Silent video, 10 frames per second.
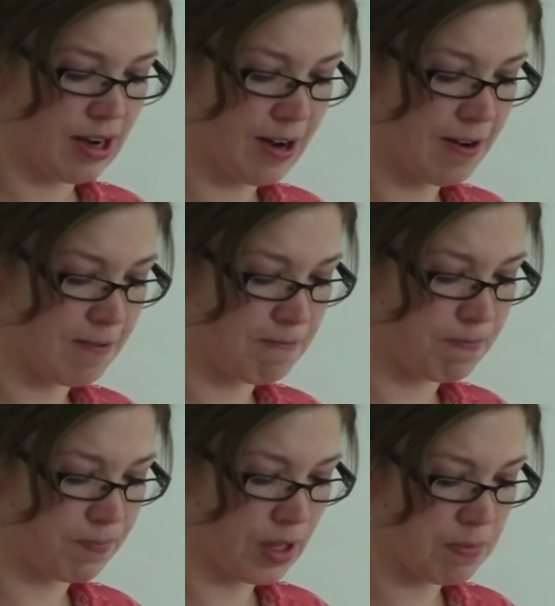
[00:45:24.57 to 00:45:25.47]

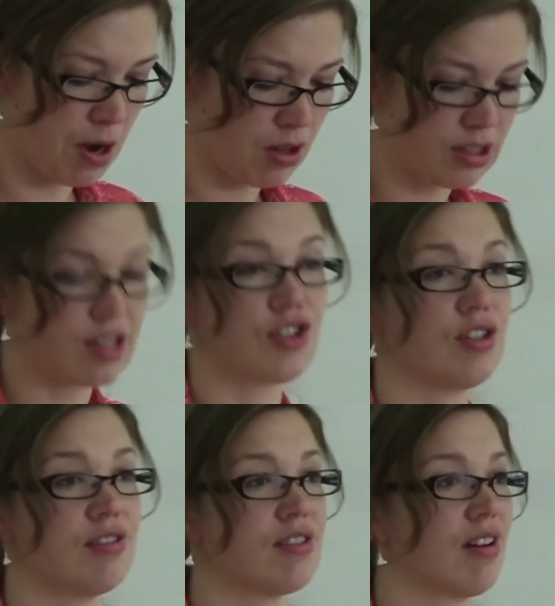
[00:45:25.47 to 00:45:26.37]

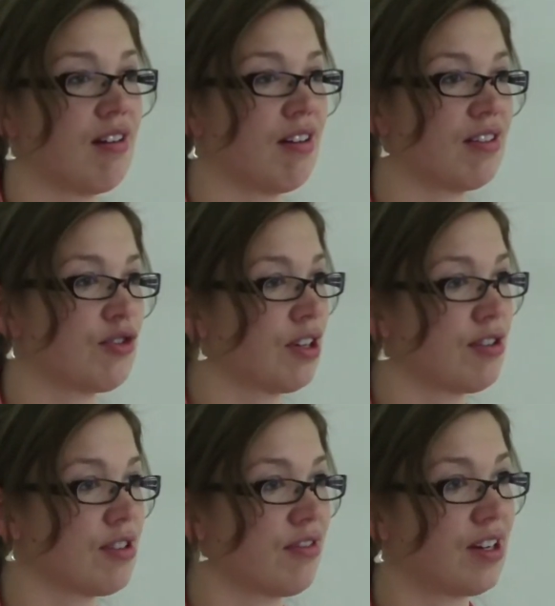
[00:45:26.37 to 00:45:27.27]
Politicians are
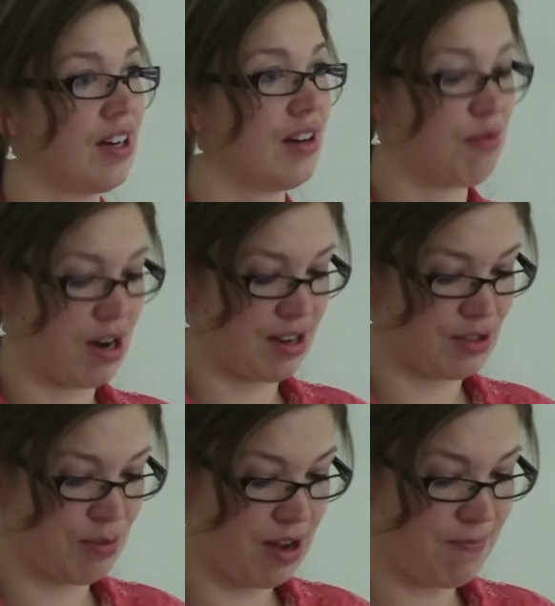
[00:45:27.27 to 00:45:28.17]
drinkers of Canadian wine
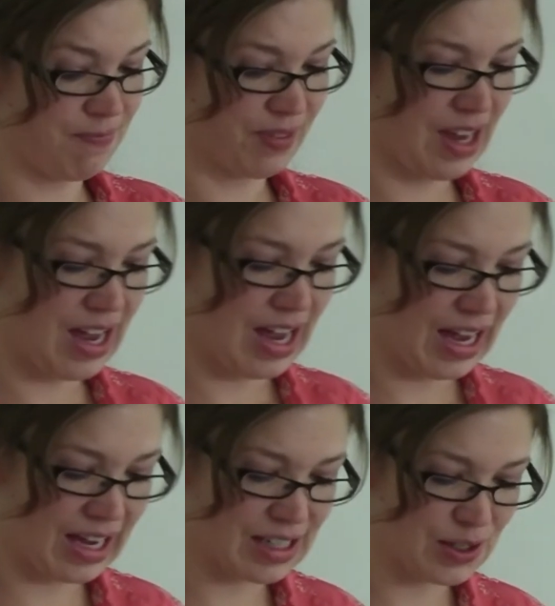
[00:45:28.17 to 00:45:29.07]
as well,
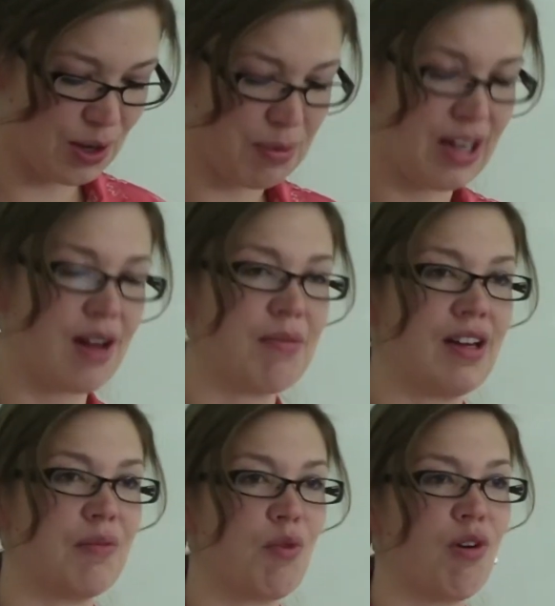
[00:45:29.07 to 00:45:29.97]
and are
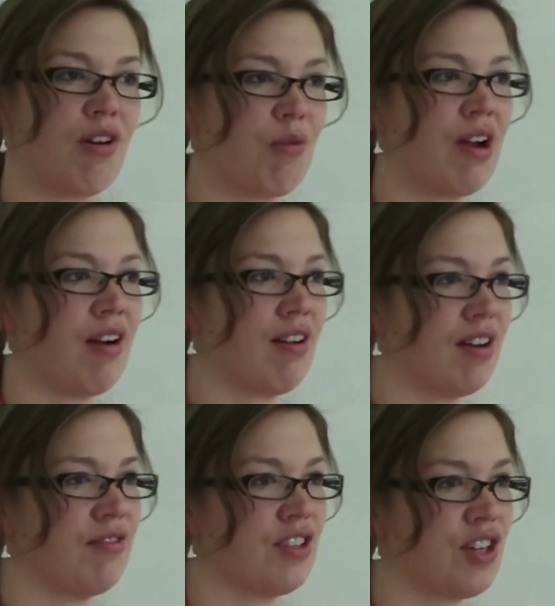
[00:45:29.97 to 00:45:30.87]
becoming more aware
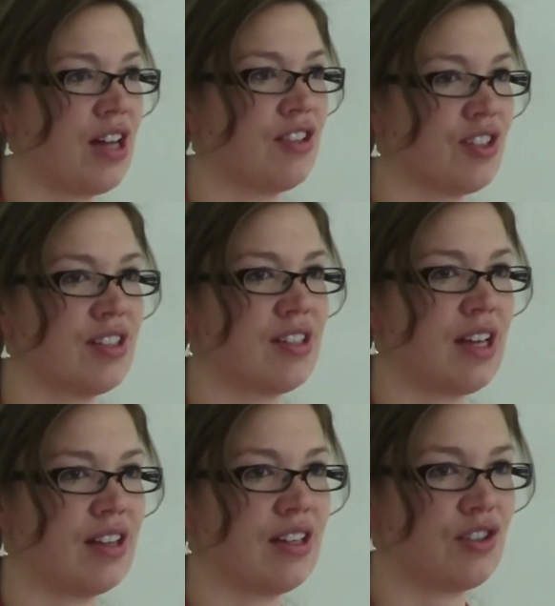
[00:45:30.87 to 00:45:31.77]
of the challenges
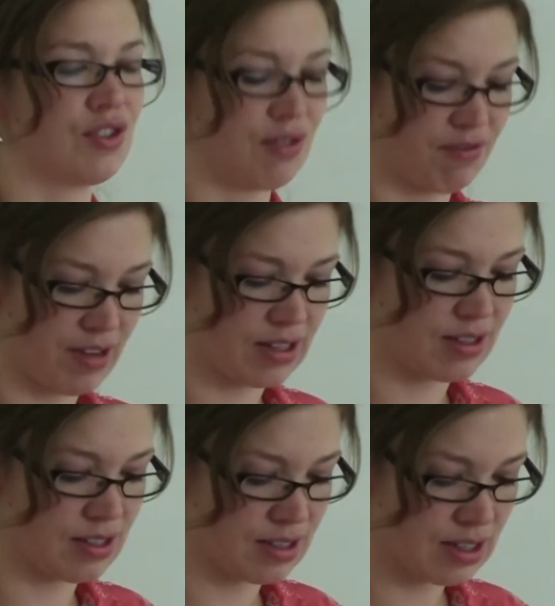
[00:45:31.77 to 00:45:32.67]
that the industry
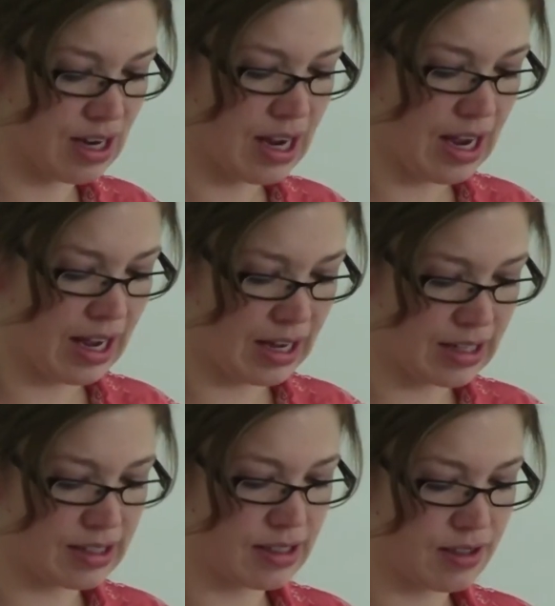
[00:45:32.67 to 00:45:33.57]
faces.
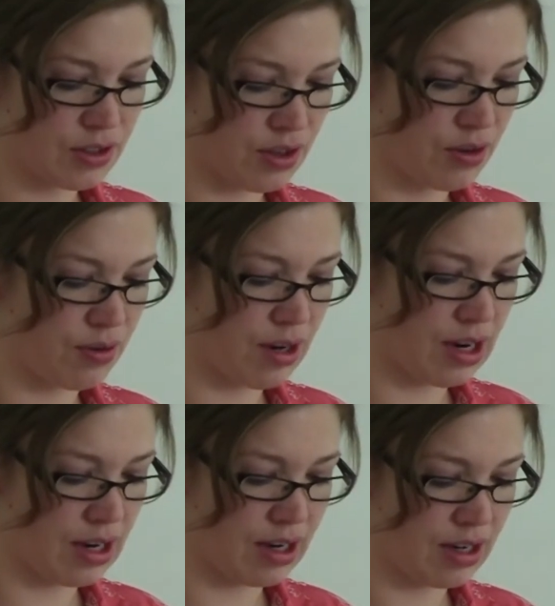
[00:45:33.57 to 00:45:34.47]
And so
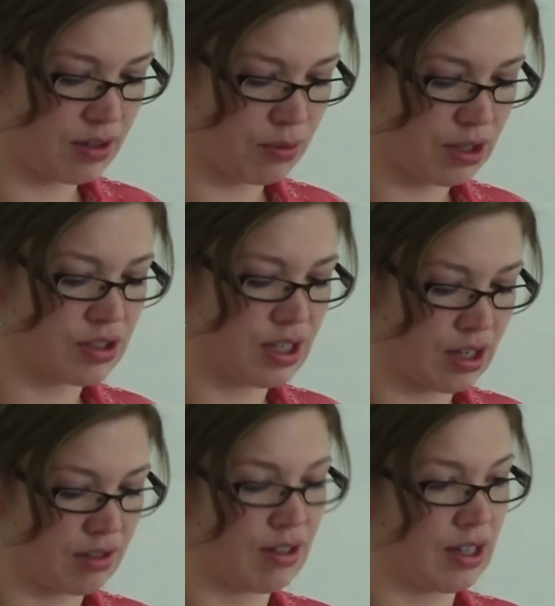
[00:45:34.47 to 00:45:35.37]
we are
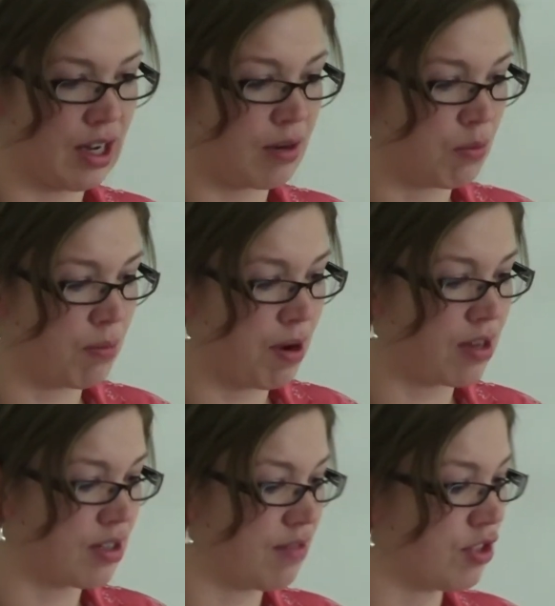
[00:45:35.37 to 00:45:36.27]
seeing, again, more
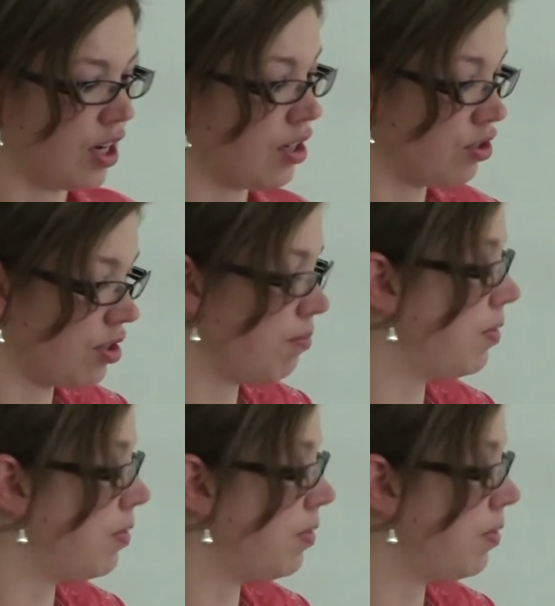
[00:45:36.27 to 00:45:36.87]
positive change.